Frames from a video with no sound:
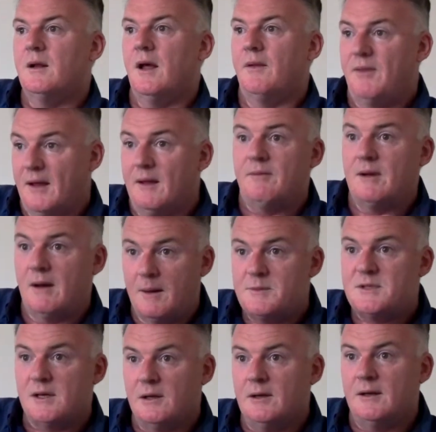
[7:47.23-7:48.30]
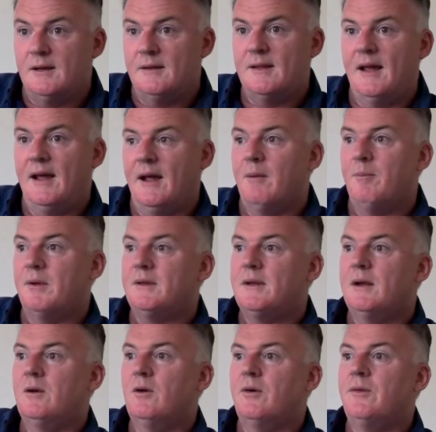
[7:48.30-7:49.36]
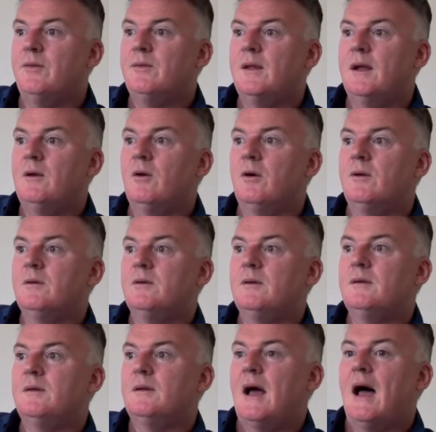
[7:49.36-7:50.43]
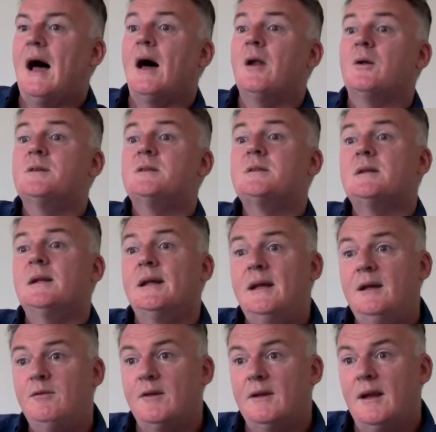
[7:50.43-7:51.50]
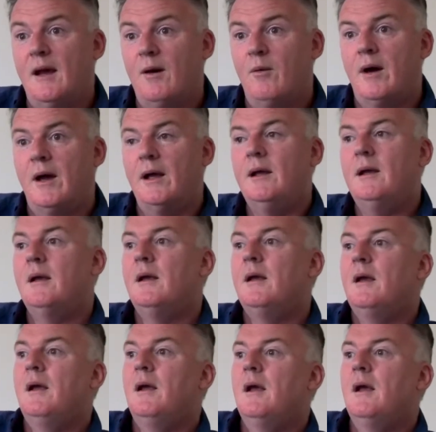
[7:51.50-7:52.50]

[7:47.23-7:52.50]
And they're absolutely there, but they're not hard on sleeve in that way. No.